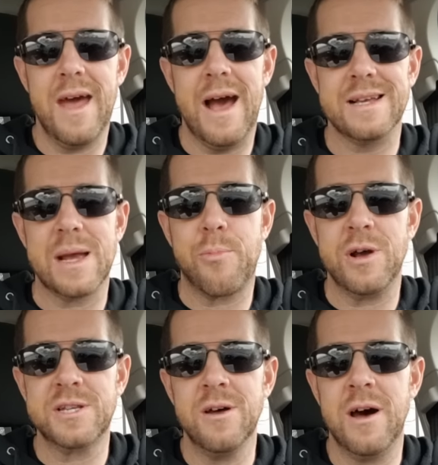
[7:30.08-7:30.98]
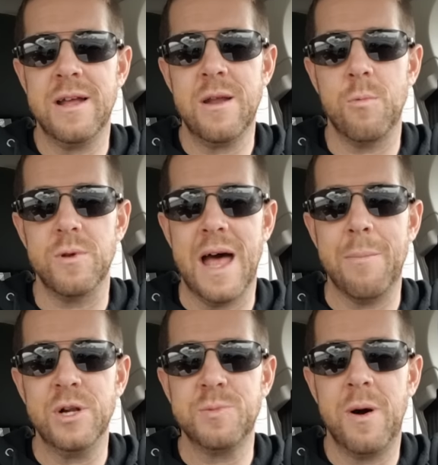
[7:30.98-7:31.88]
As I pressed on, with
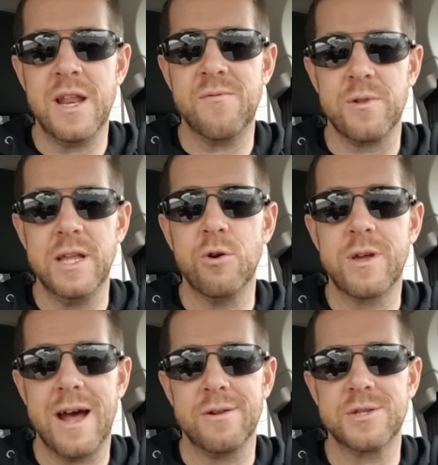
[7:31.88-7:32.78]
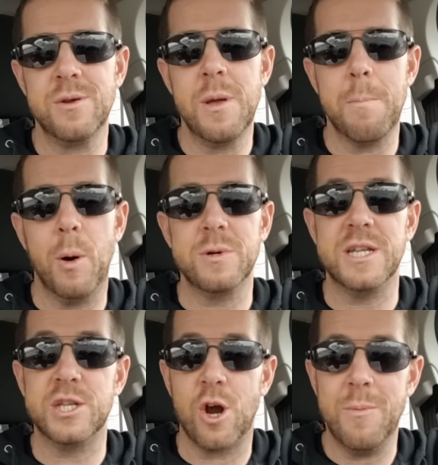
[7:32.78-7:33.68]
not much money for legal counsel, but with
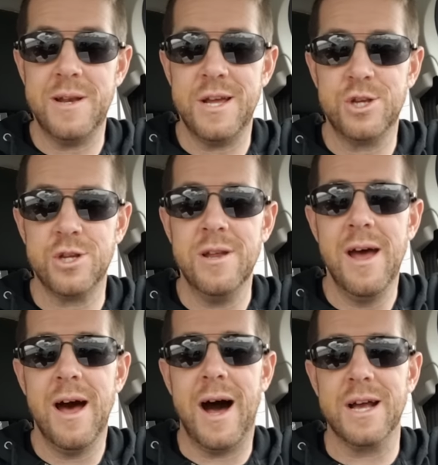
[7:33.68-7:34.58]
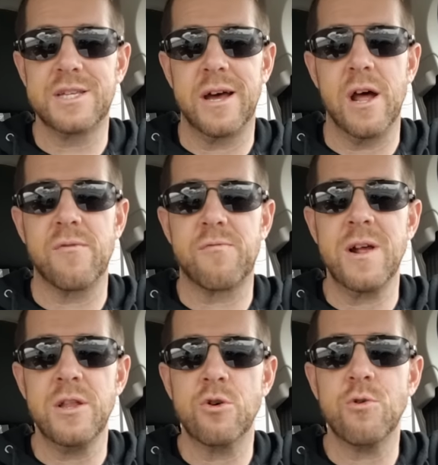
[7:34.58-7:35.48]
determination, I sought out
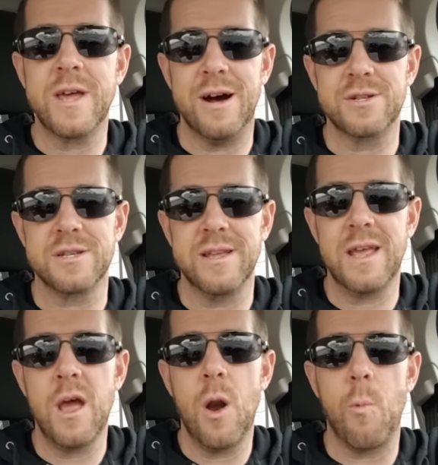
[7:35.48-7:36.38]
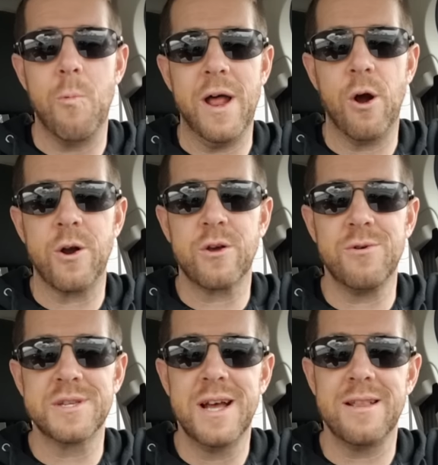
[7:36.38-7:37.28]
free local counseling, read
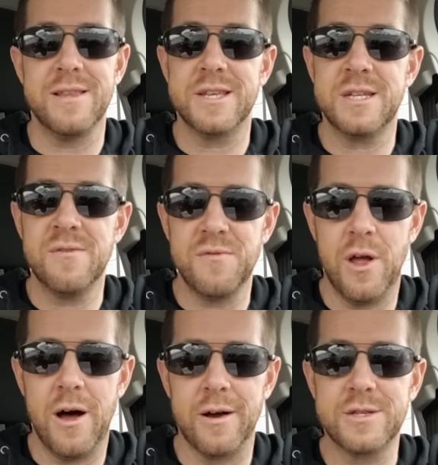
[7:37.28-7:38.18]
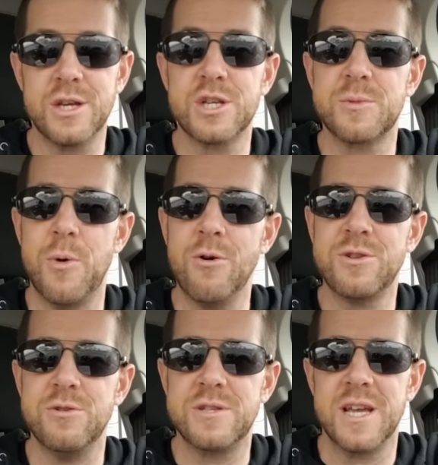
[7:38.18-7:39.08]
articles, listened to vlogs, spoke
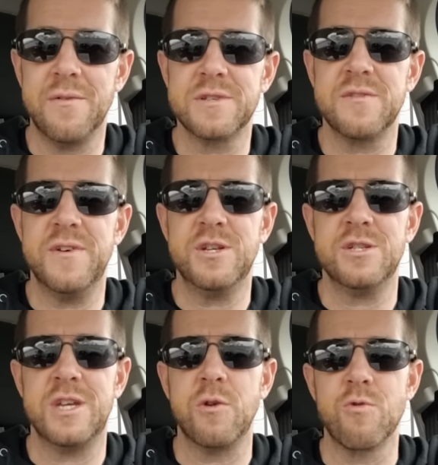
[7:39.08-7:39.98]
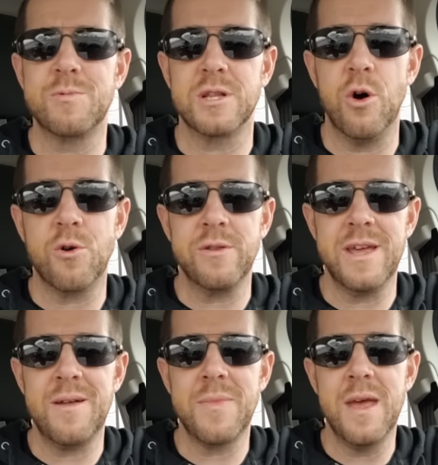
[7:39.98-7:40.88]
to self-sufficiency groups
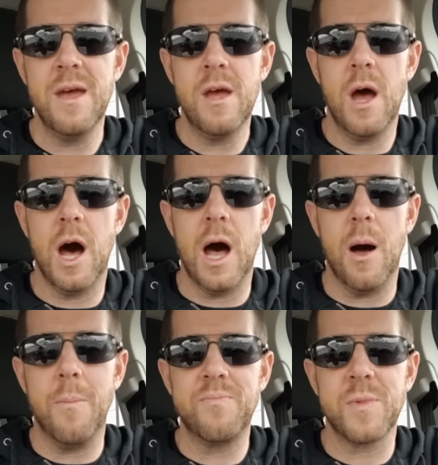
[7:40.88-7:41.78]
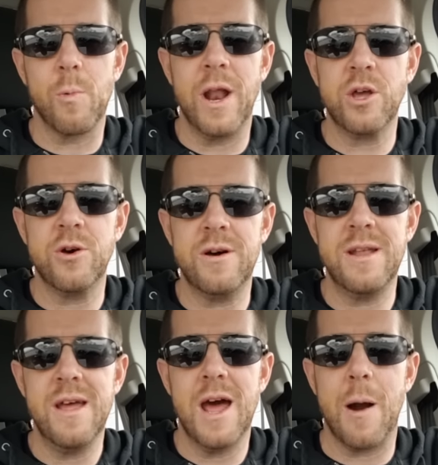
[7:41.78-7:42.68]
locally, when I could,
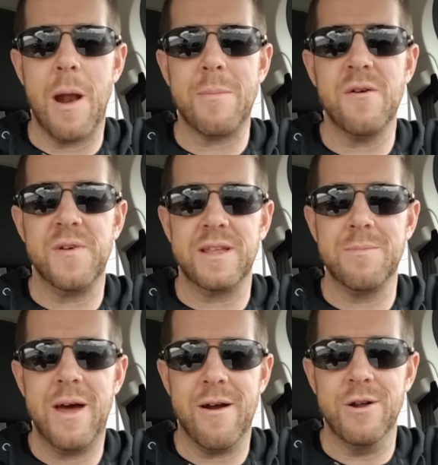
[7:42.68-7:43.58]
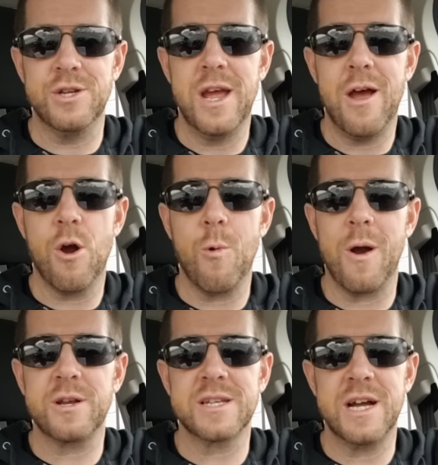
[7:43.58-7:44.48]
around my failing marriage, her
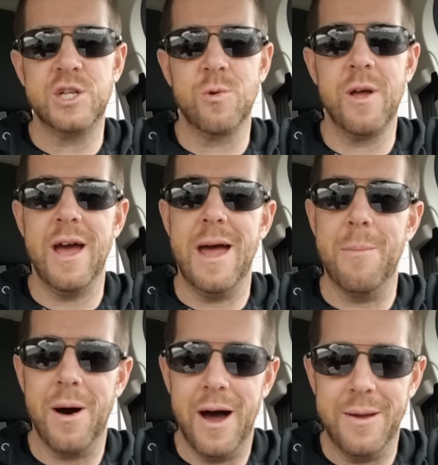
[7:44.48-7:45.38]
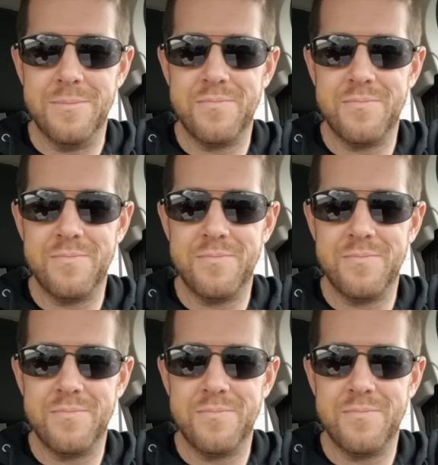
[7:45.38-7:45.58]
work schedule, and mine.